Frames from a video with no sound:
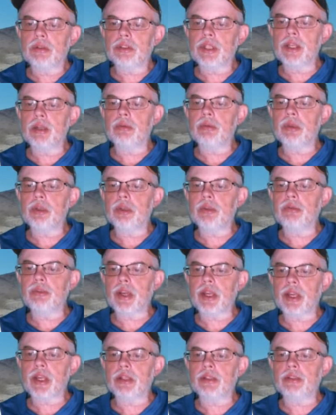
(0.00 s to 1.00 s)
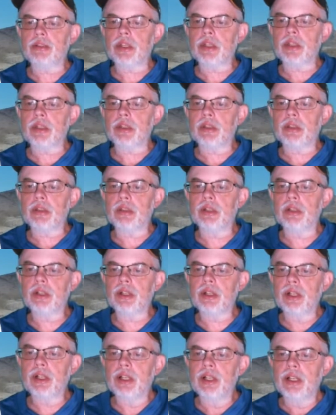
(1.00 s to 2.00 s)
say the word if I can't say
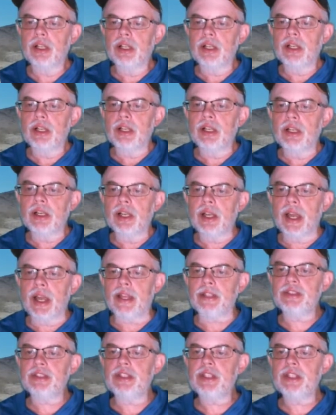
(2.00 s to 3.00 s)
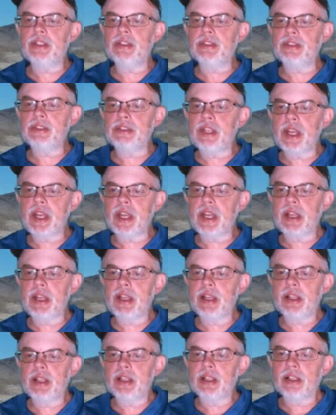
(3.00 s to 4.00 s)
it. Ascience
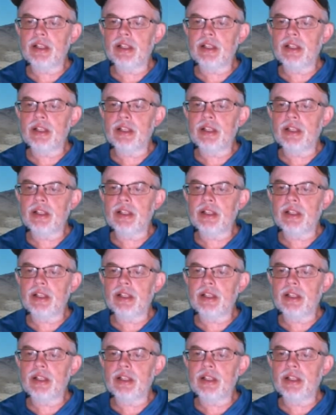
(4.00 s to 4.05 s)
Day.